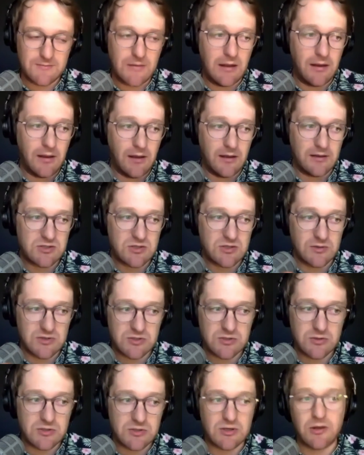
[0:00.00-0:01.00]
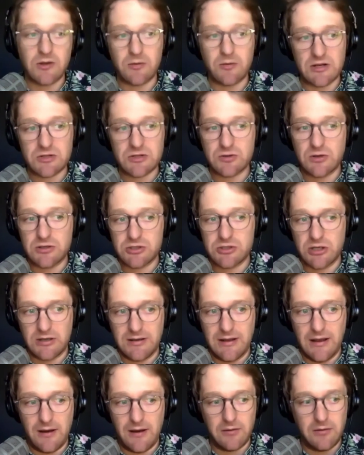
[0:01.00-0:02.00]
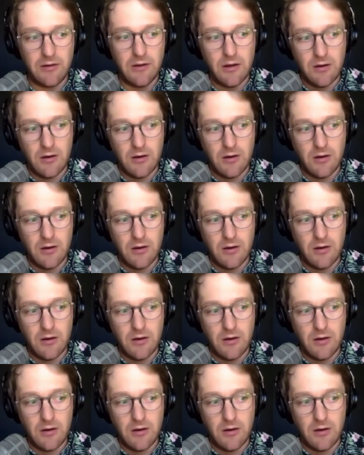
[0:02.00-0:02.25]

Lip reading: And so as soon as all the restaurants shut down,